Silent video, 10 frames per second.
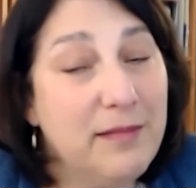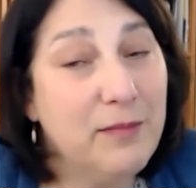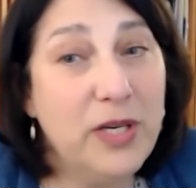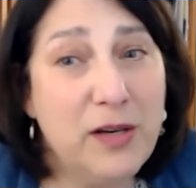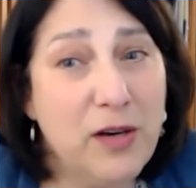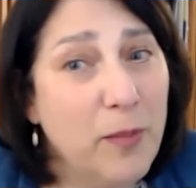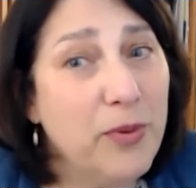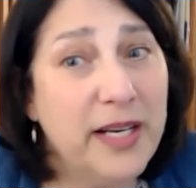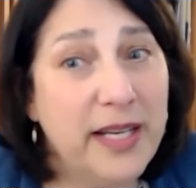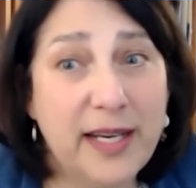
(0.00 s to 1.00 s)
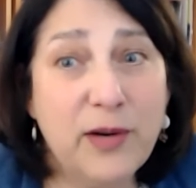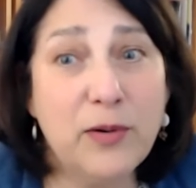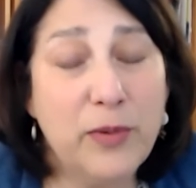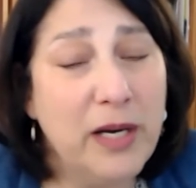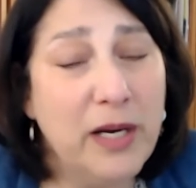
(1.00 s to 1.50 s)
we are
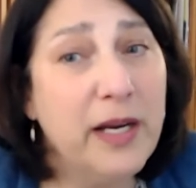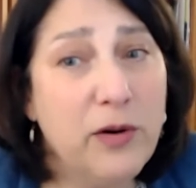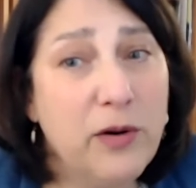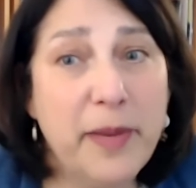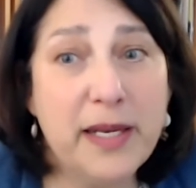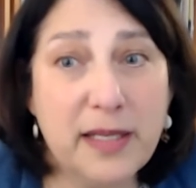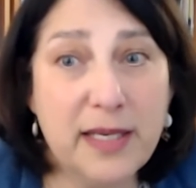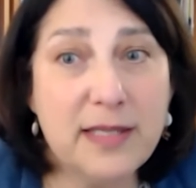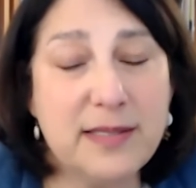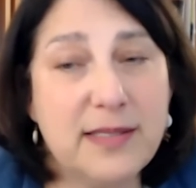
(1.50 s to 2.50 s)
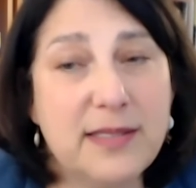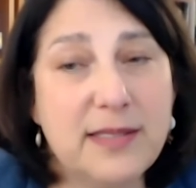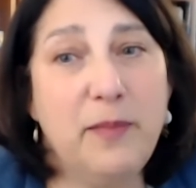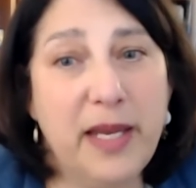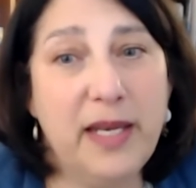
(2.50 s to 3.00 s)
incrementalists,
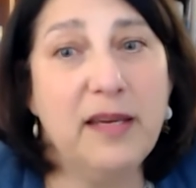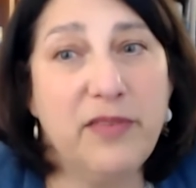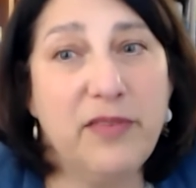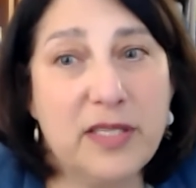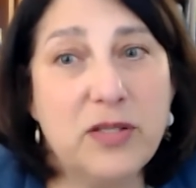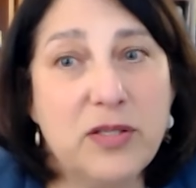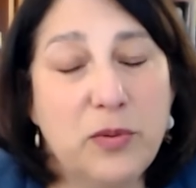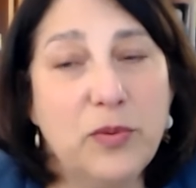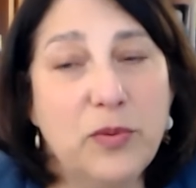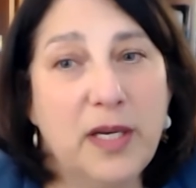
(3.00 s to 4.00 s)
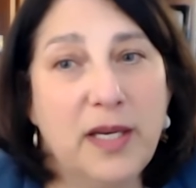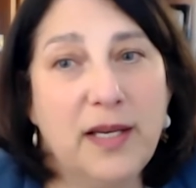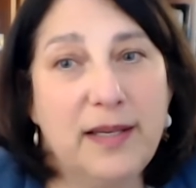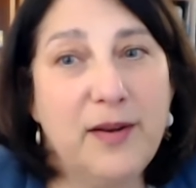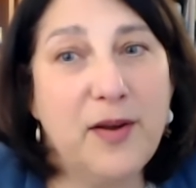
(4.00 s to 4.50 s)
and many of us who,
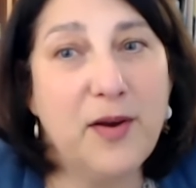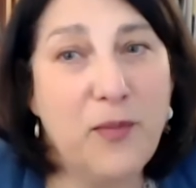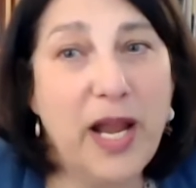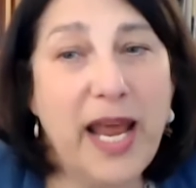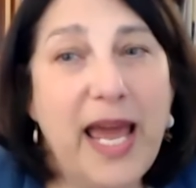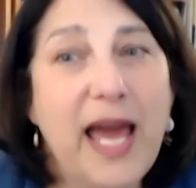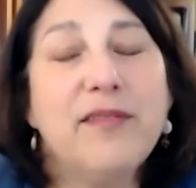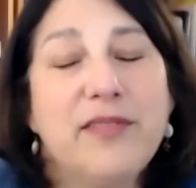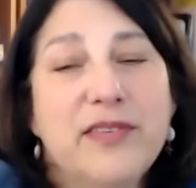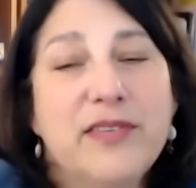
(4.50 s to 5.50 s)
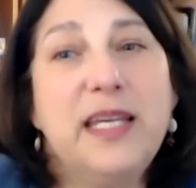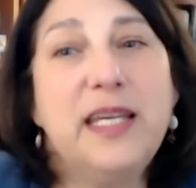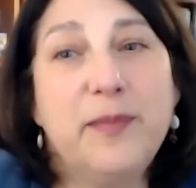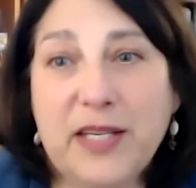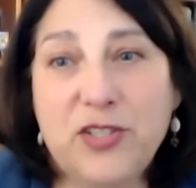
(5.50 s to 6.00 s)
want to
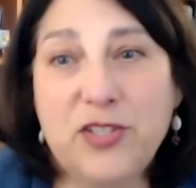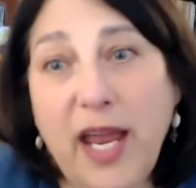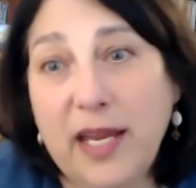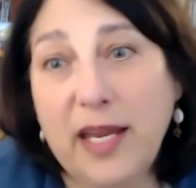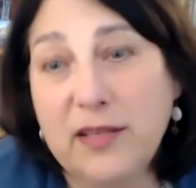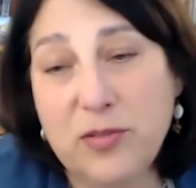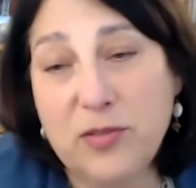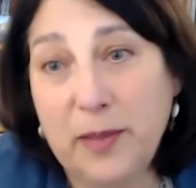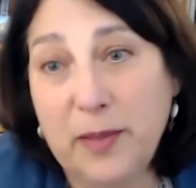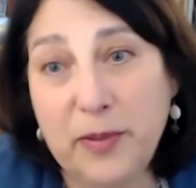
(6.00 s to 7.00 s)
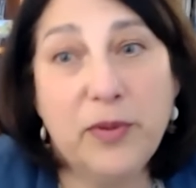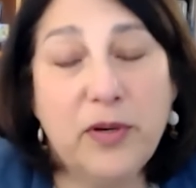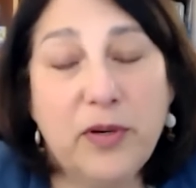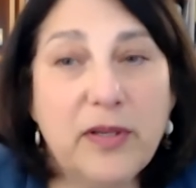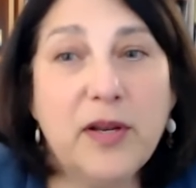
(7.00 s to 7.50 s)
see big change, many
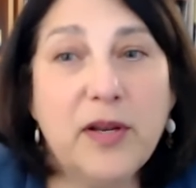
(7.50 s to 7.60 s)
people,